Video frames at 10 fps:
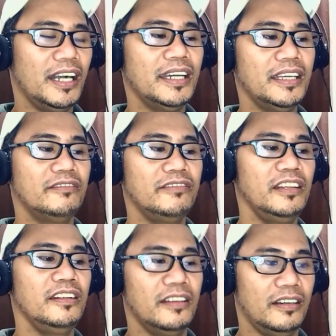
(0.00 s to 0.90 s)
I
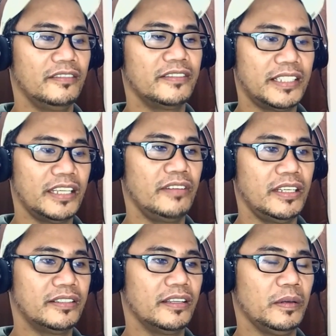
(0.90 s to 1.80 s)
really love
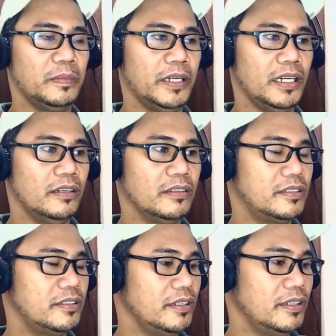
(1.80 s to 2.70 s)
series about